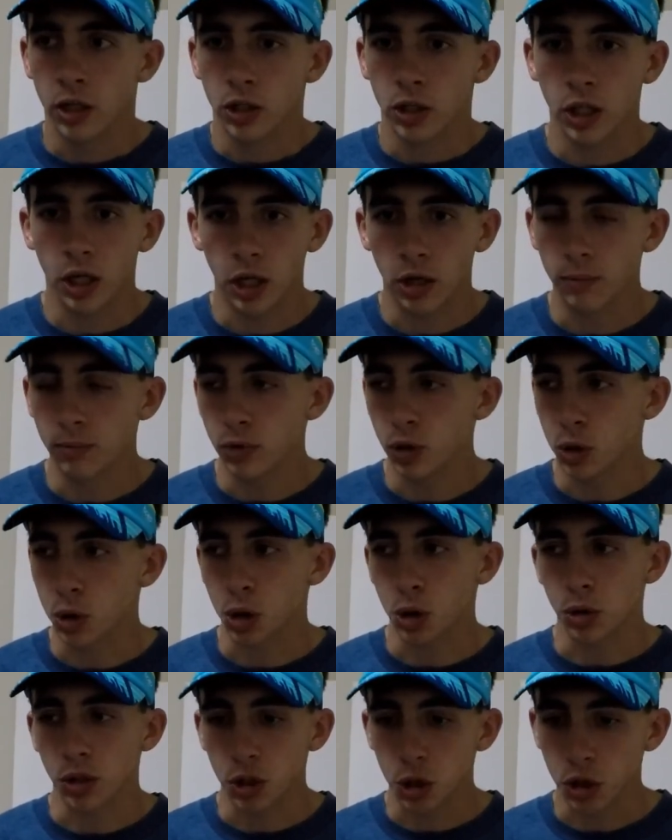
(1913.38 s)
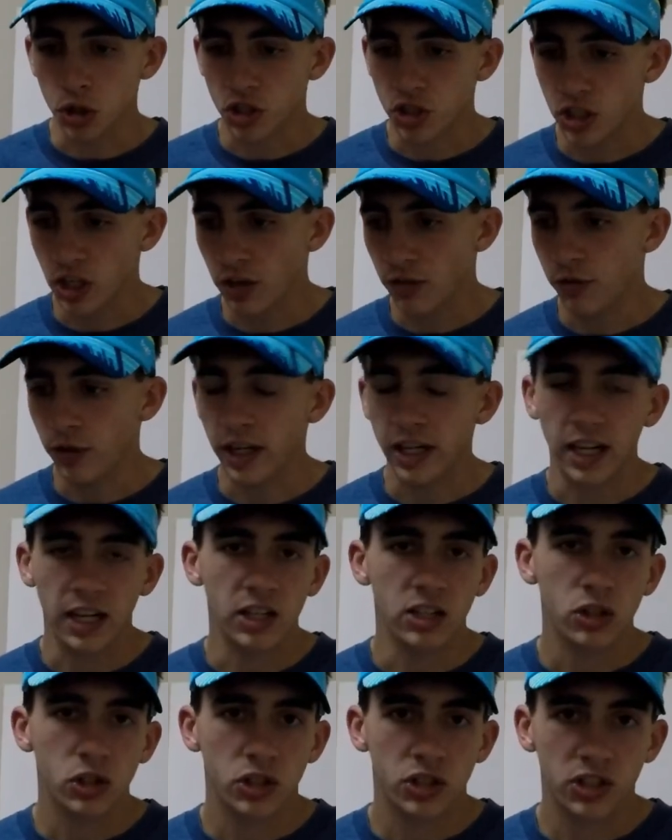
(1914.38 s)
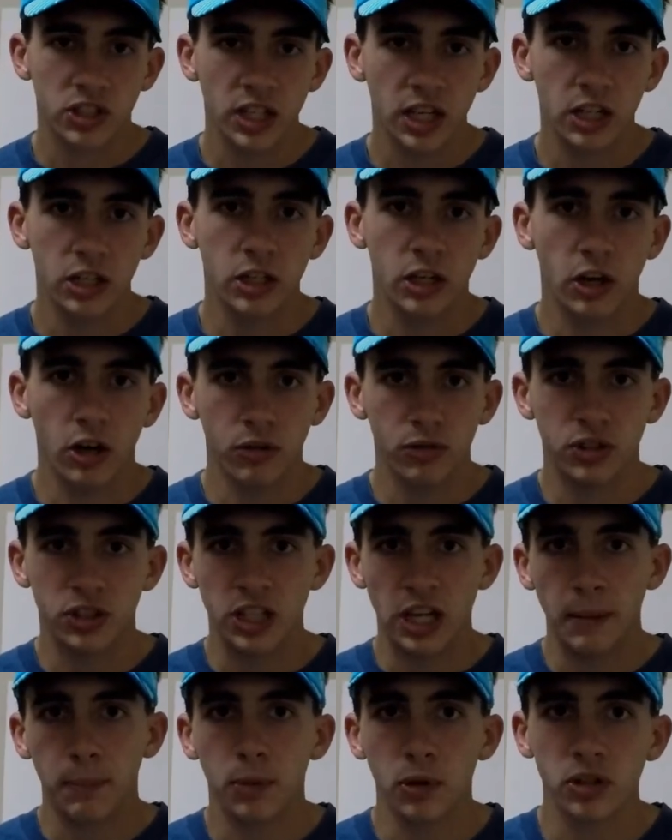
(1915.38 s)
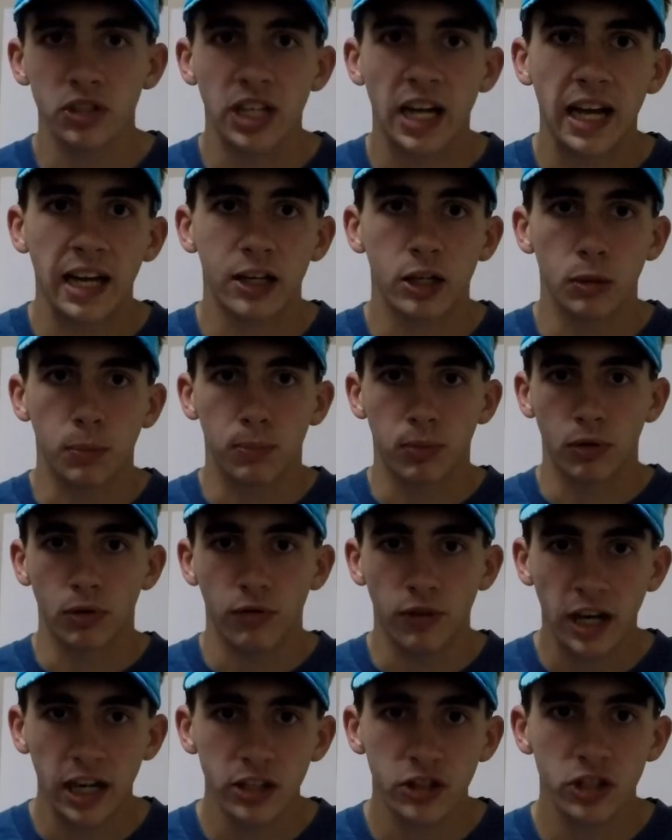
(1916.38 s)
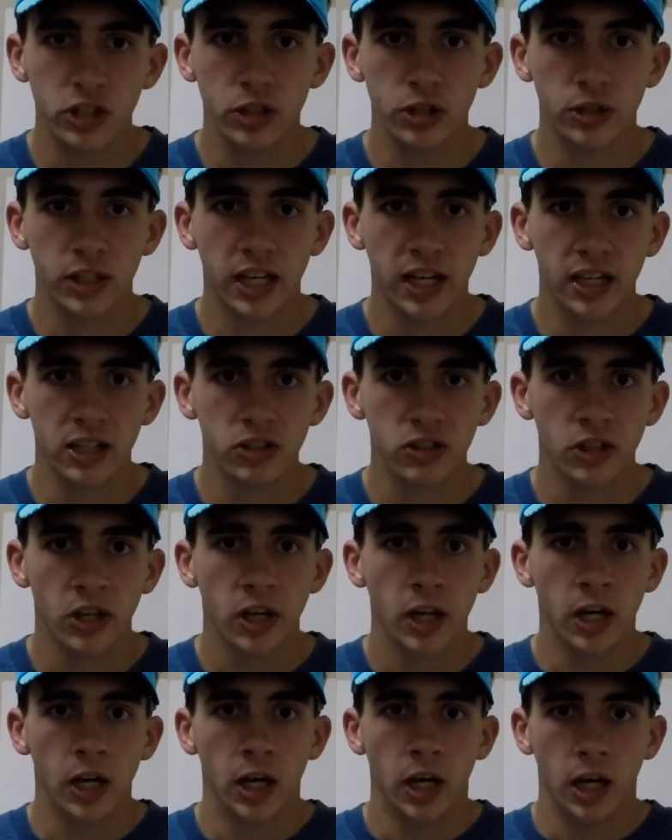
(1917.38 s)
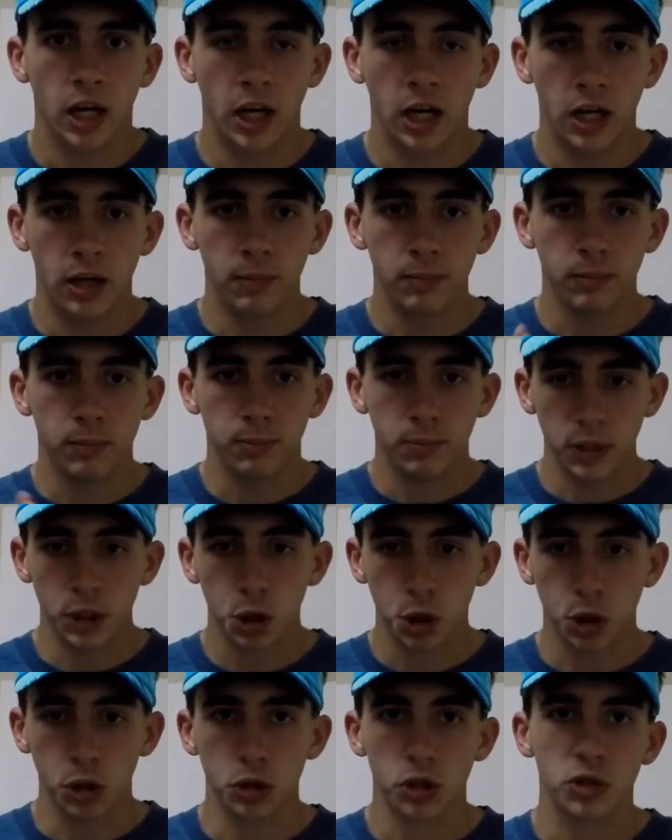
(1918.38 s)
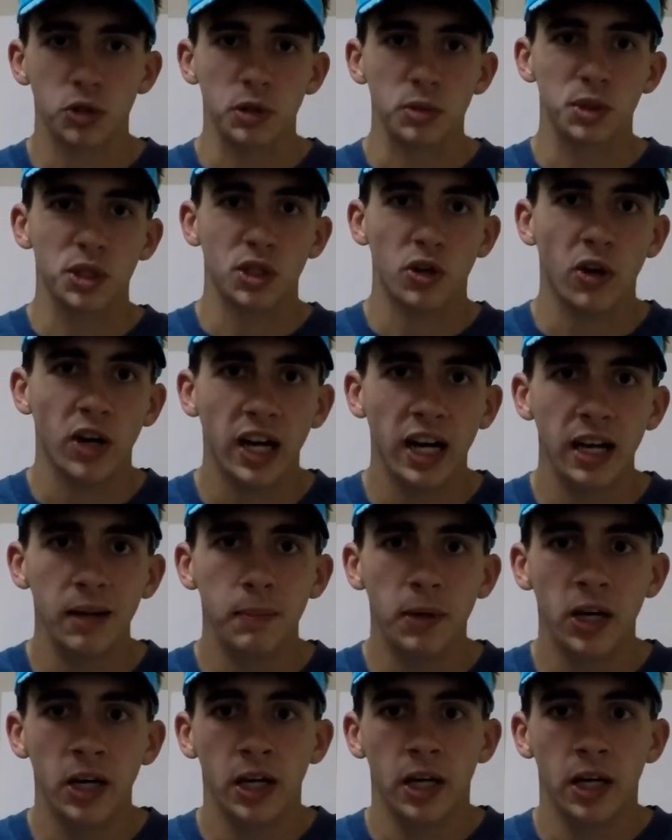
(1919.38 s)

nutrition stuff, like I said, of samples that I could provide to you guys, be sure to subscribe.